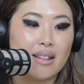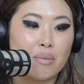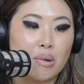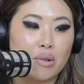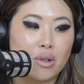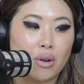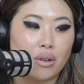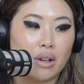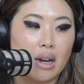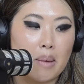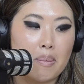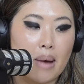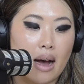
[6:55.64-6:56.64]
we were talking
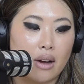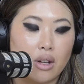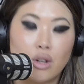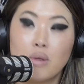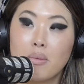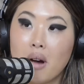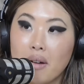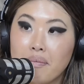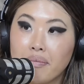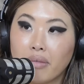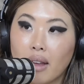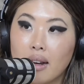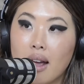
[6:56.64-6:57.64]
about humour
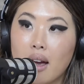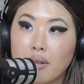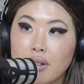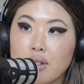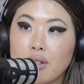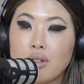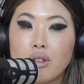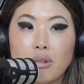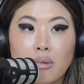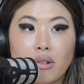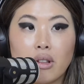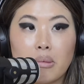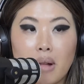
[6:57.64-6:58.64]
and how we use
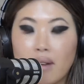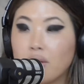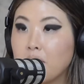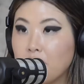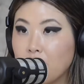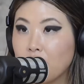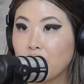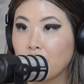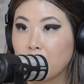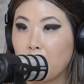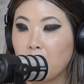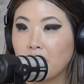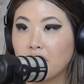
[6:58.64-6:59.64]
humour in the platform. And you sort of
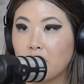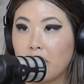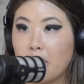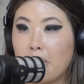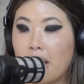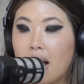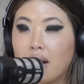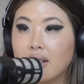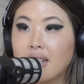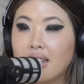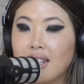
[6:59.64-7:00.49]
spoke a little bit about,